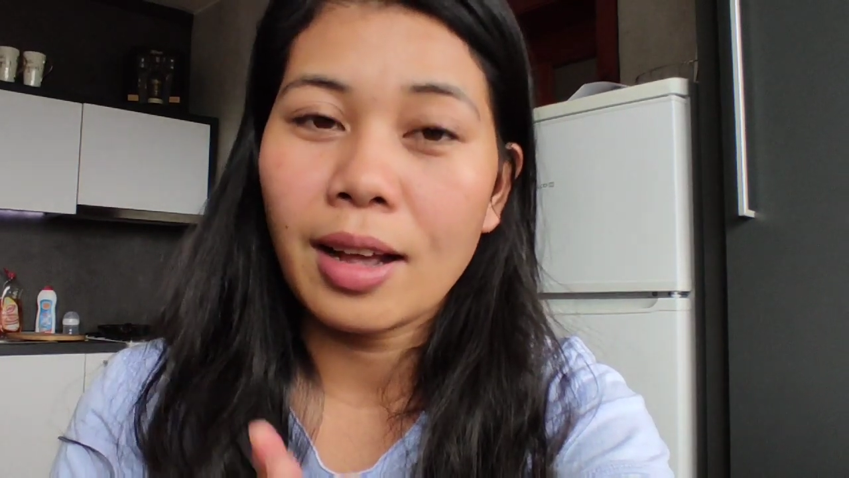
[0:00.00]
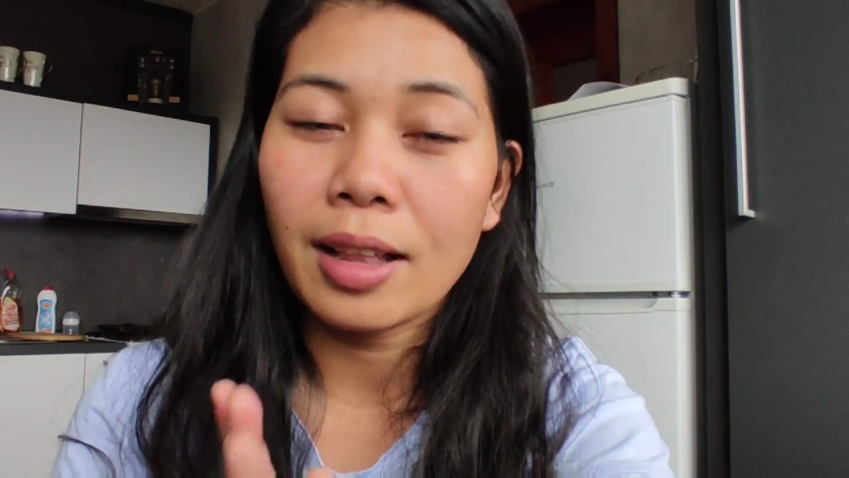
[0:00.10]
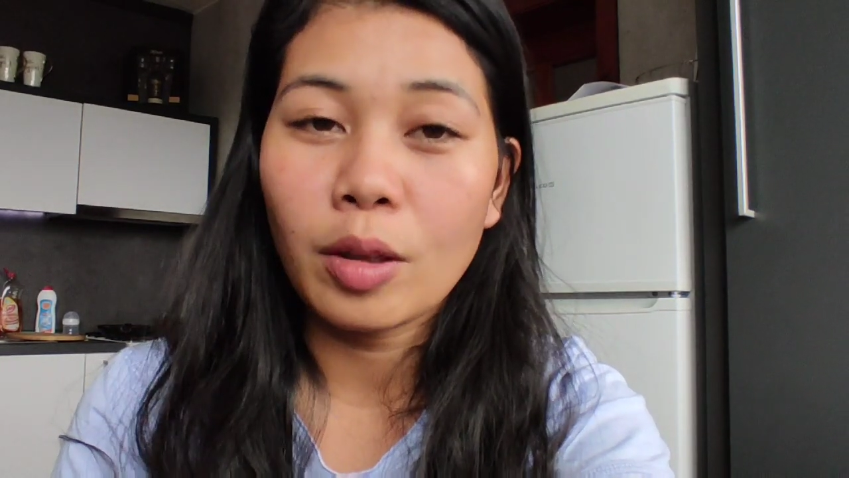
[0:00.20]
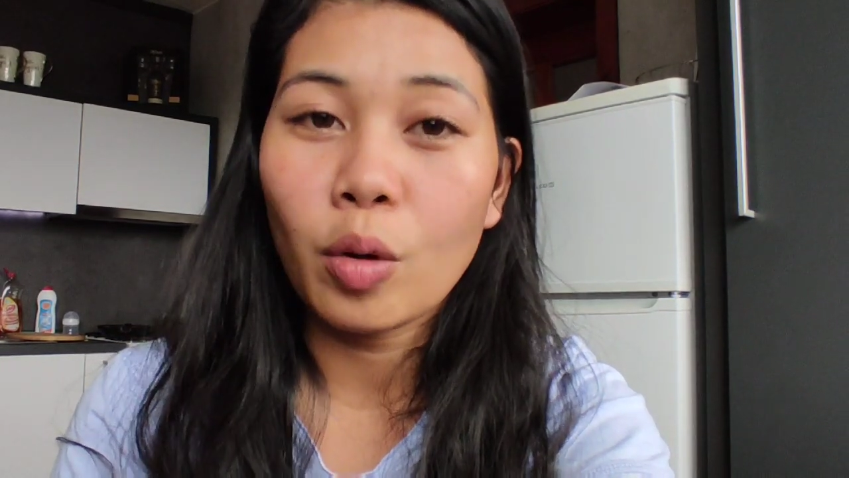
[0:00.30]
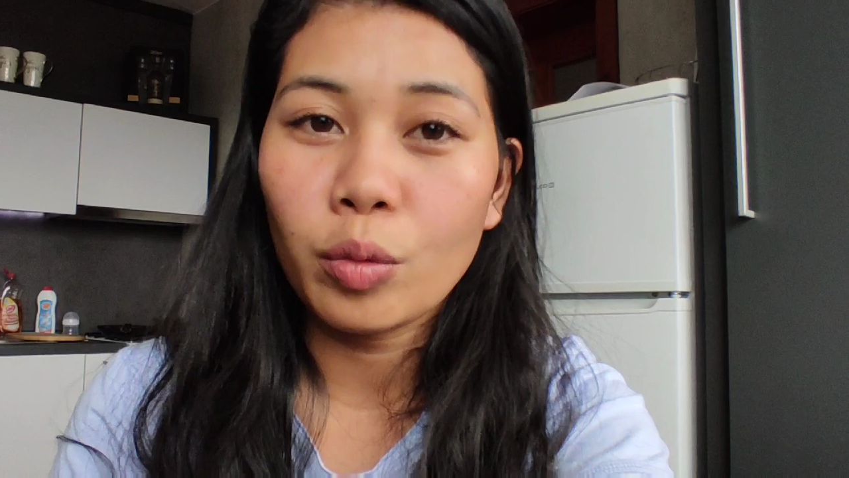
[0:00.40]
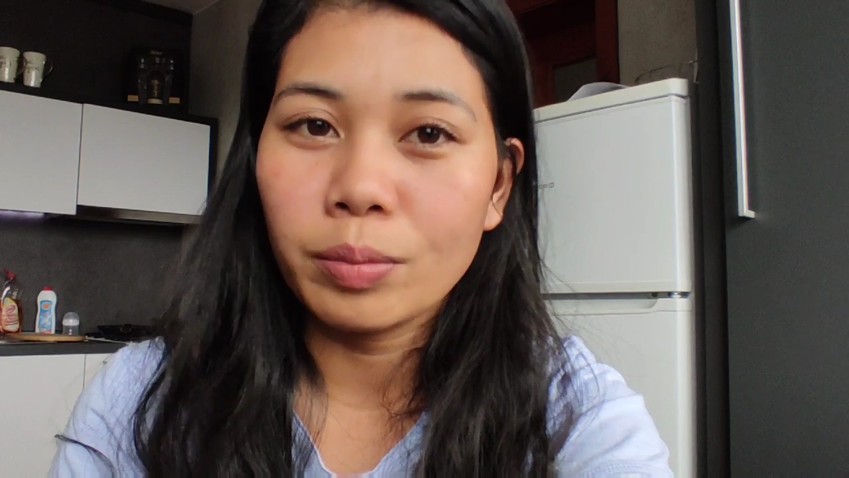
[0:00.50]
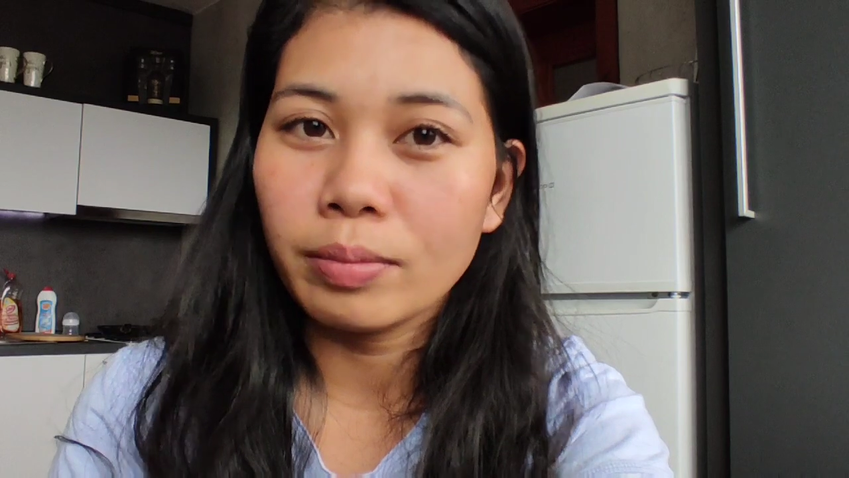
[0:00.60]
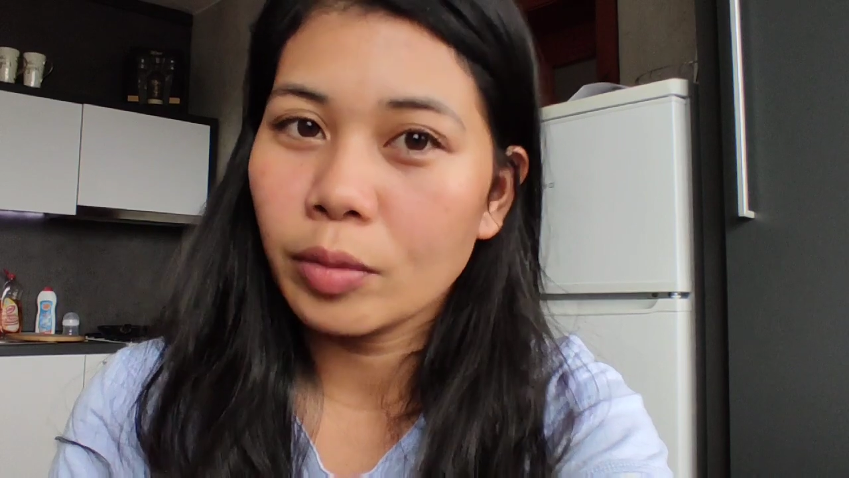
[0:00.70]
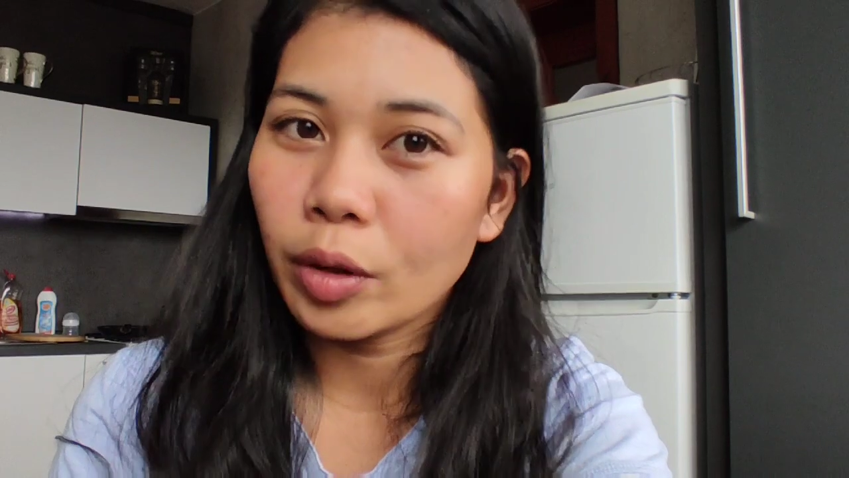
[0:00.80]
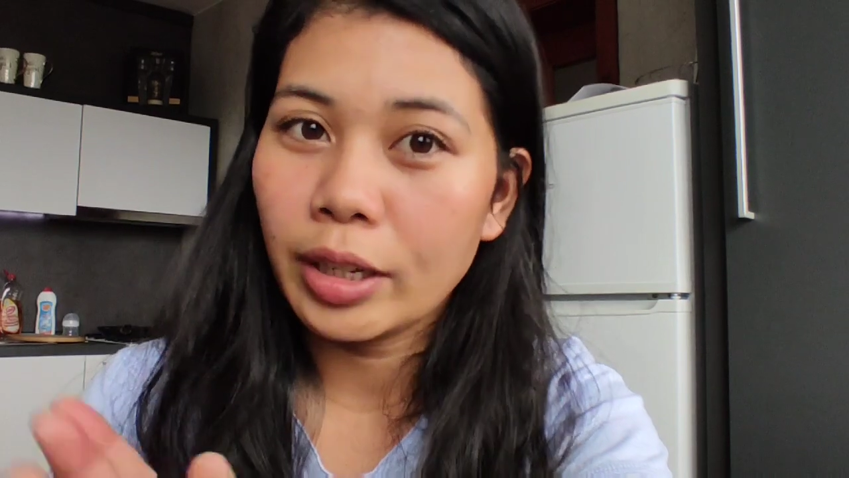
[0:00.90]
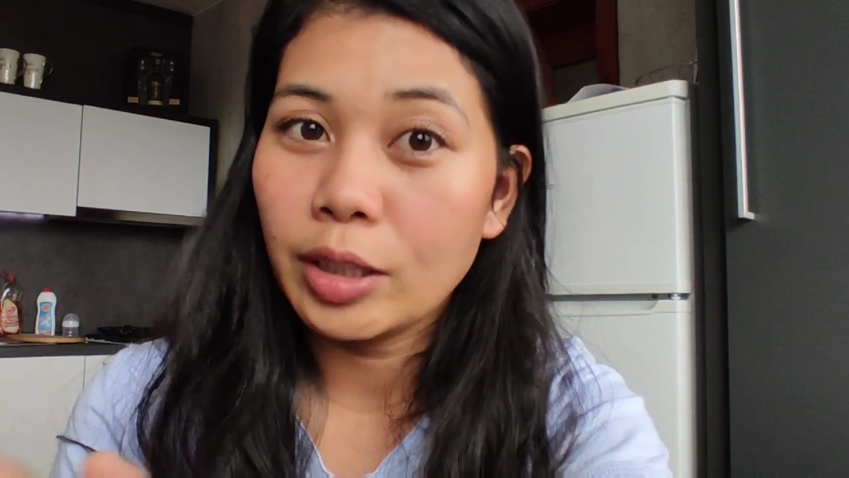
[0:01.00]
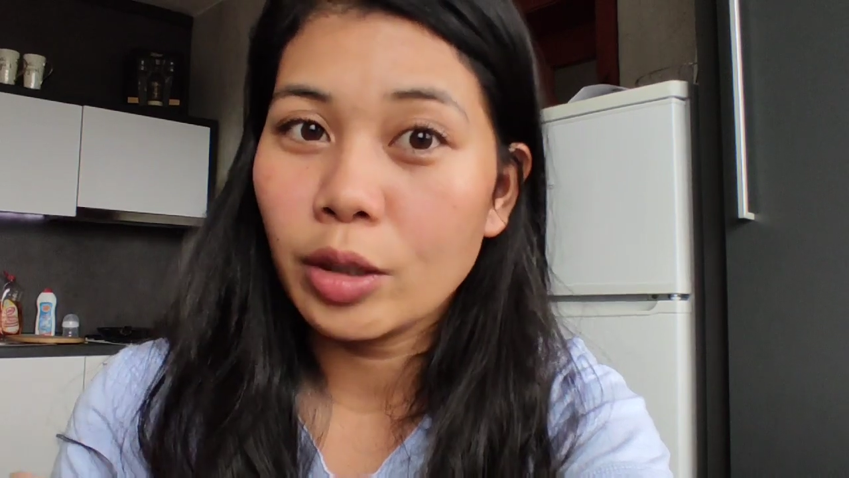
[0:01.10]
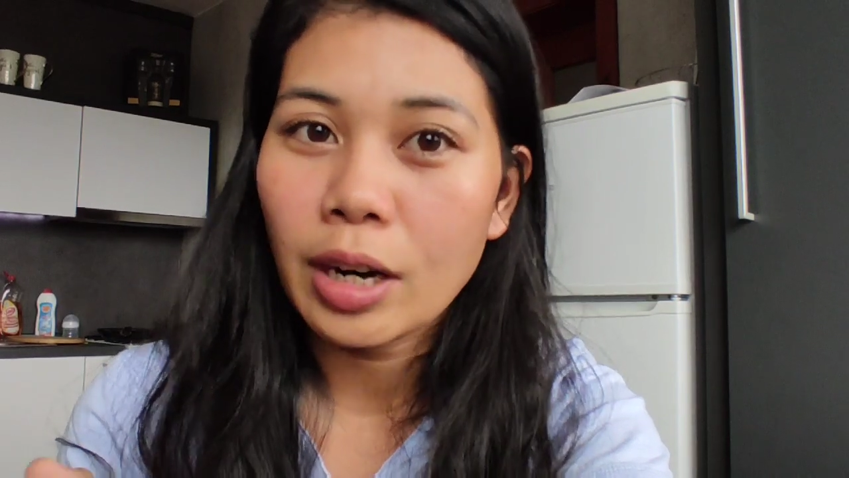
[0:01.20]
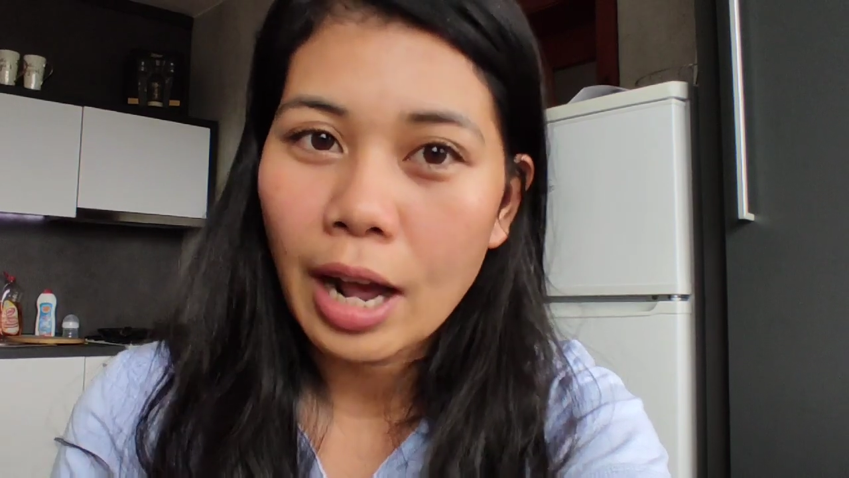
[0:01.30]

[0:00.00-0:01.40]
at home or in your